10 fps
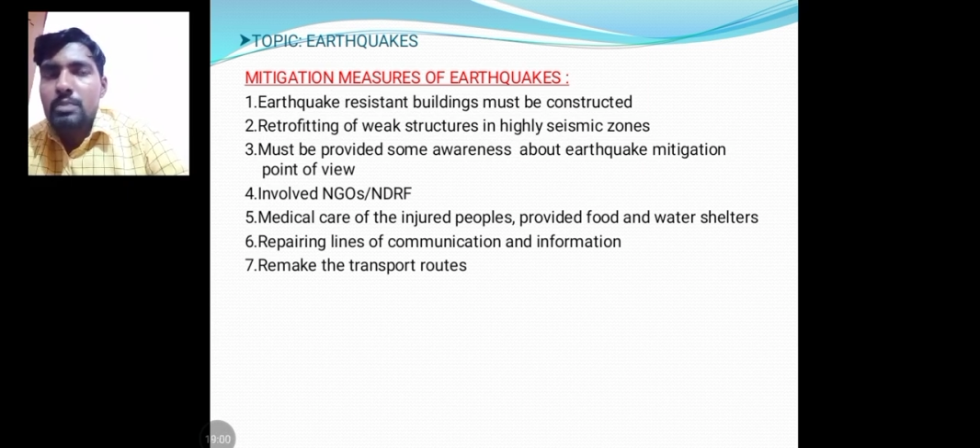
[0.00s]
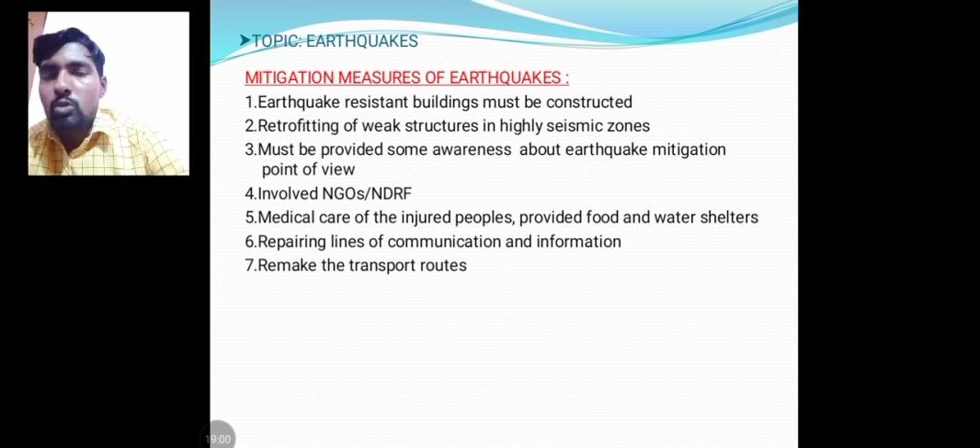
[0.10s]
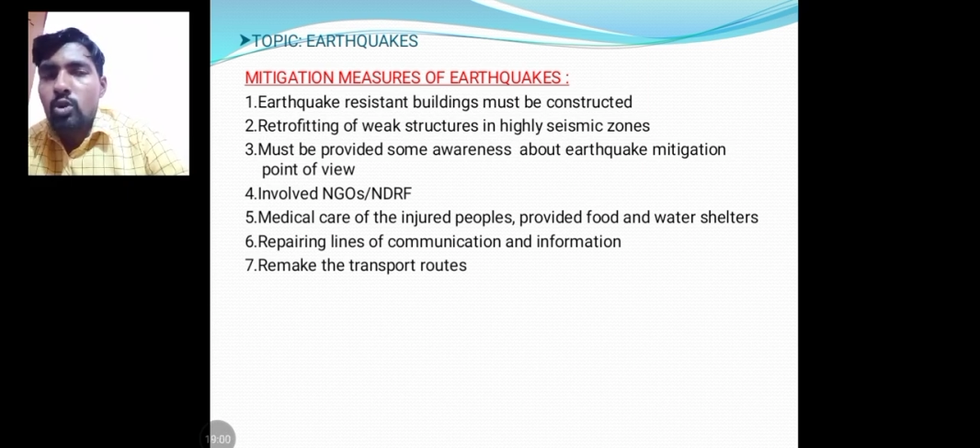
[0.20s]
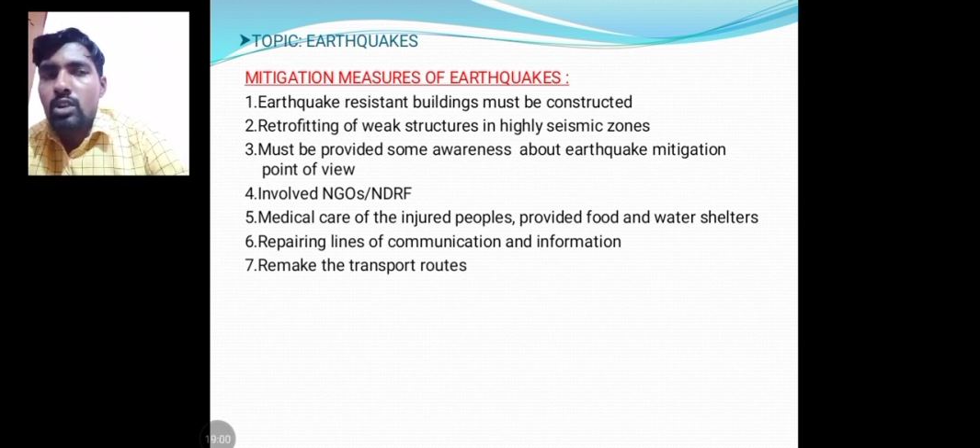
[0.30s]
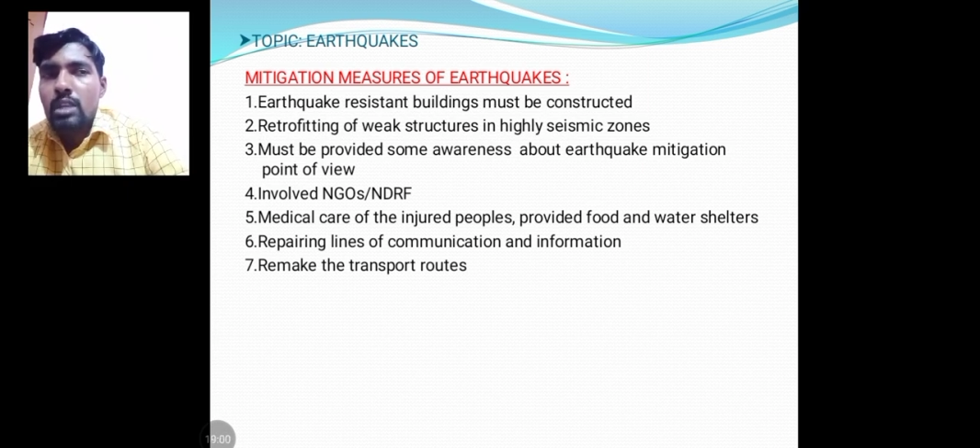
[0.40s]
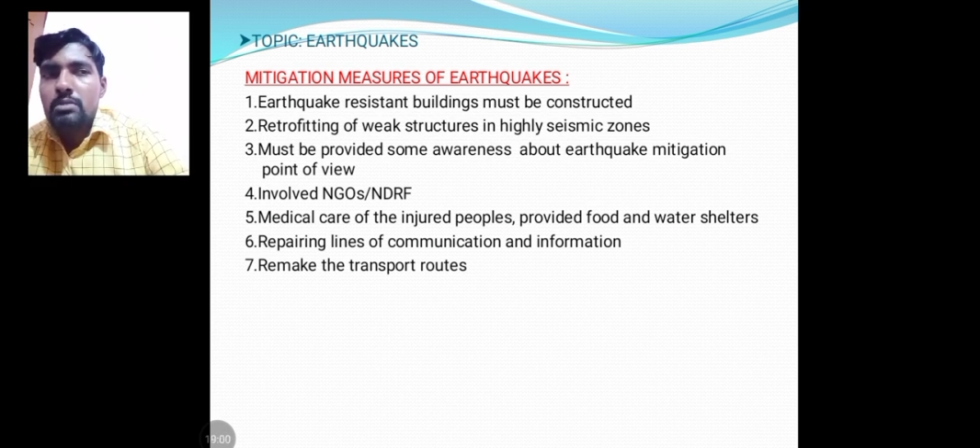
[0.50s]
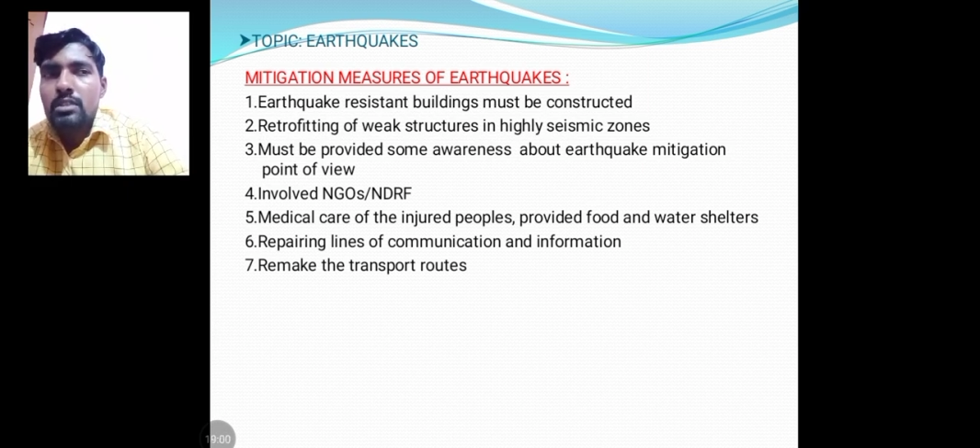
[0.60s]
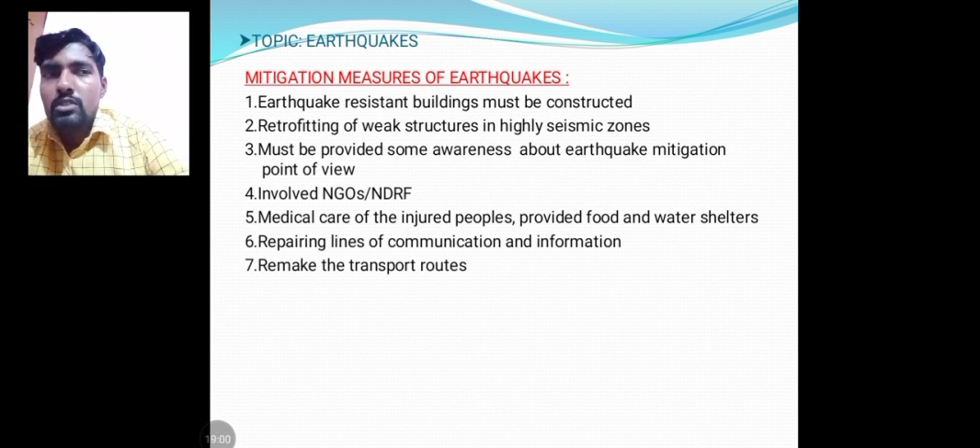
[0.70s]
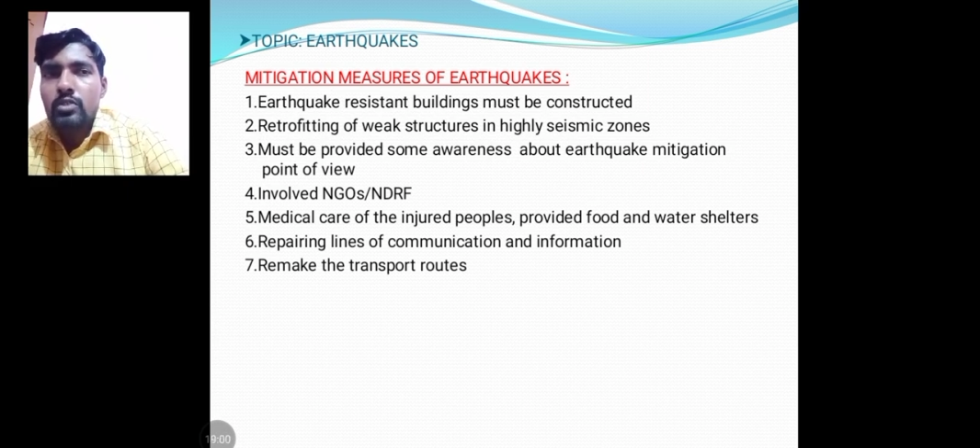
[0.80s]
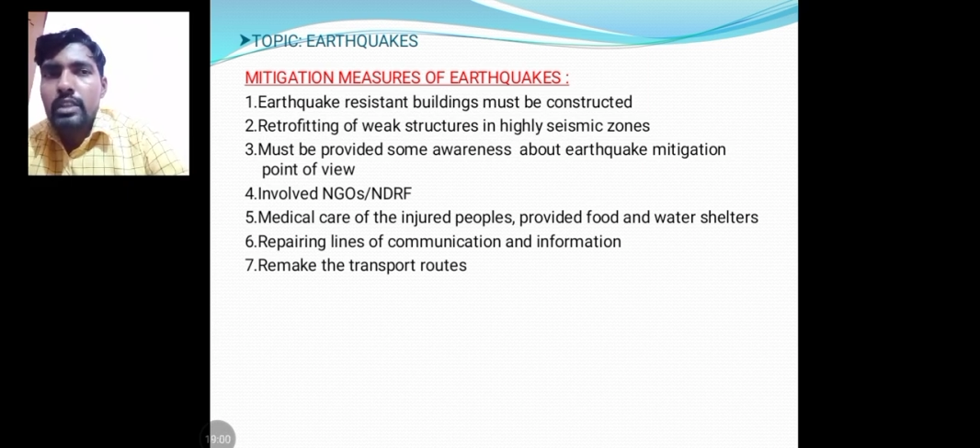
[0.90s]
programs
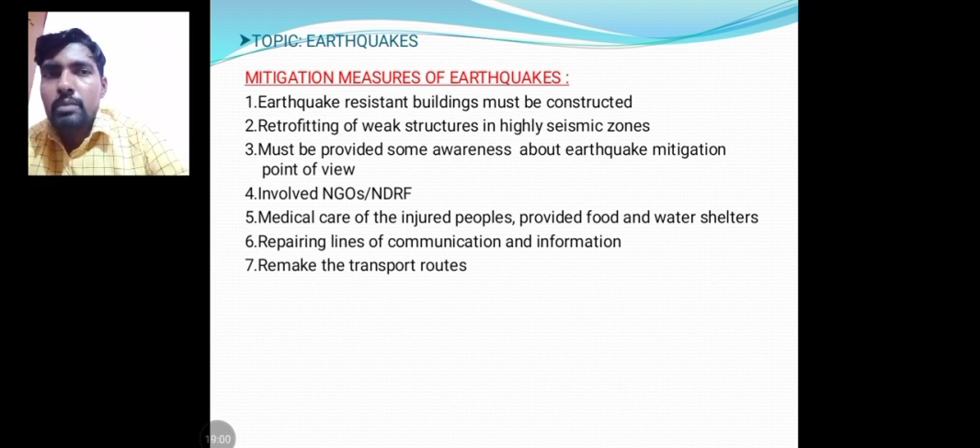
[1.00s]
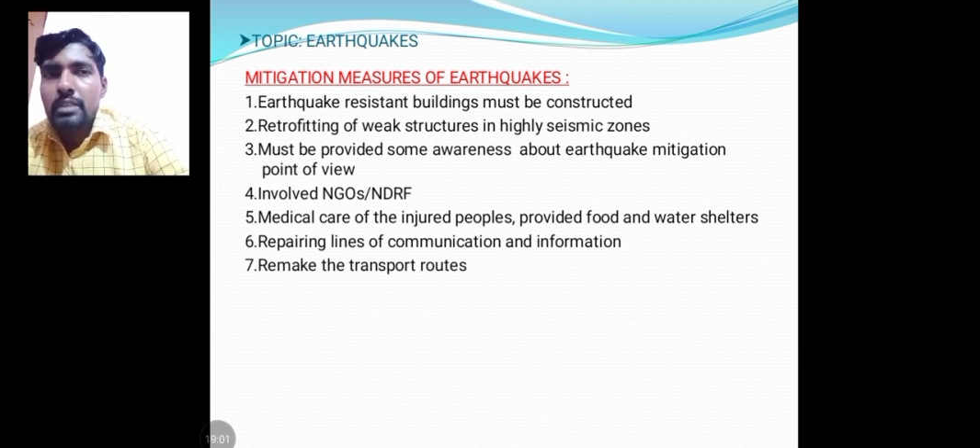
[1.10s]
earthquake